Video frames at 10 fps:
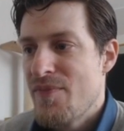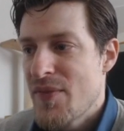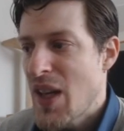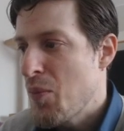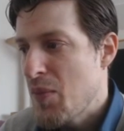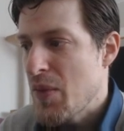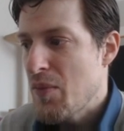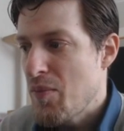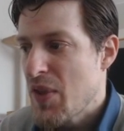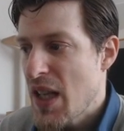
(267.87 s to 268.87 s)
I
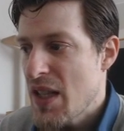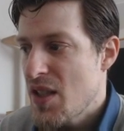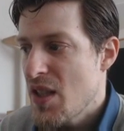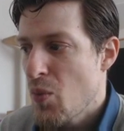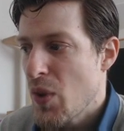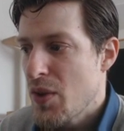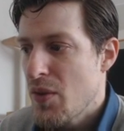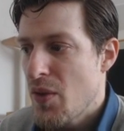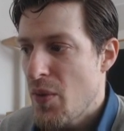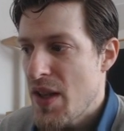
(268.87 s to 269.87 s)
guess she will
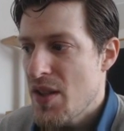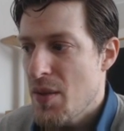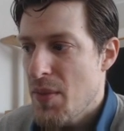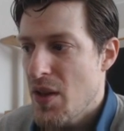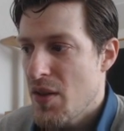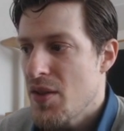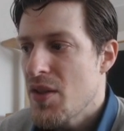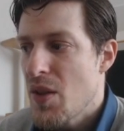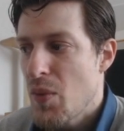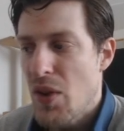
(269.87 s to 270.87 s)
do the ranching because
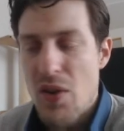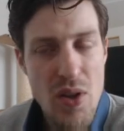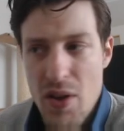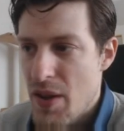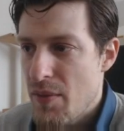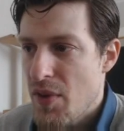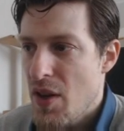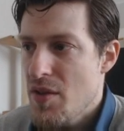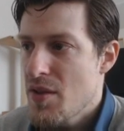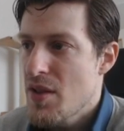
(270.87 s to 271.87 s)
she will learn them
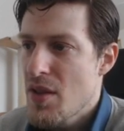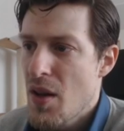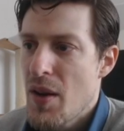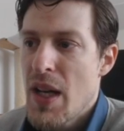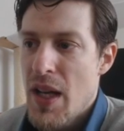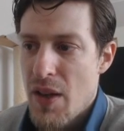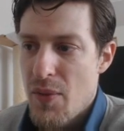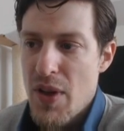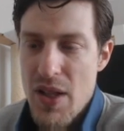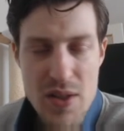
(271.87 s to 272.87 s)
faster. So if
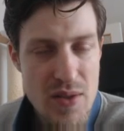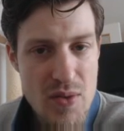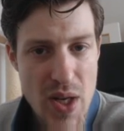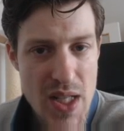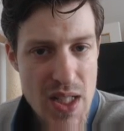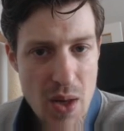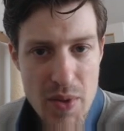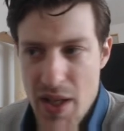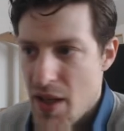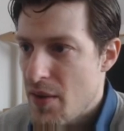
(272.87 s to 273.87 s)
we're gonna trade
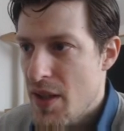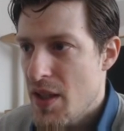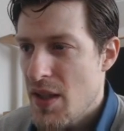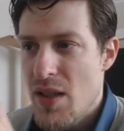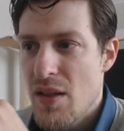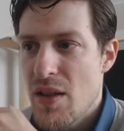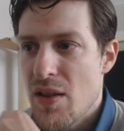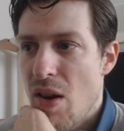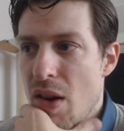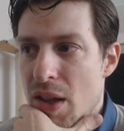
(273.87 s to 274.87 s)
someone here, it's a
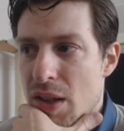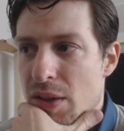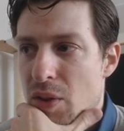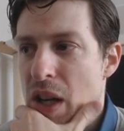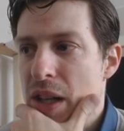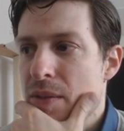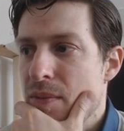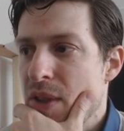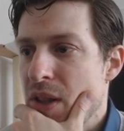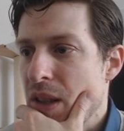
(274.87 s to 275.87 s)
little hard, right?
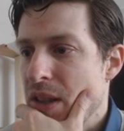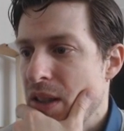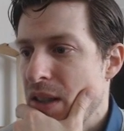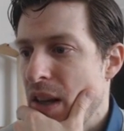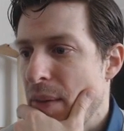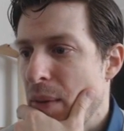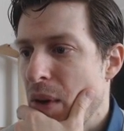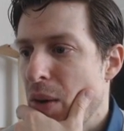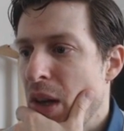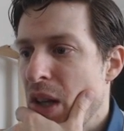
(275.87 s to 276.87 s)
So let's have him
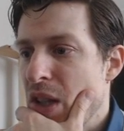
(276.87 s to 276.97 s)
go.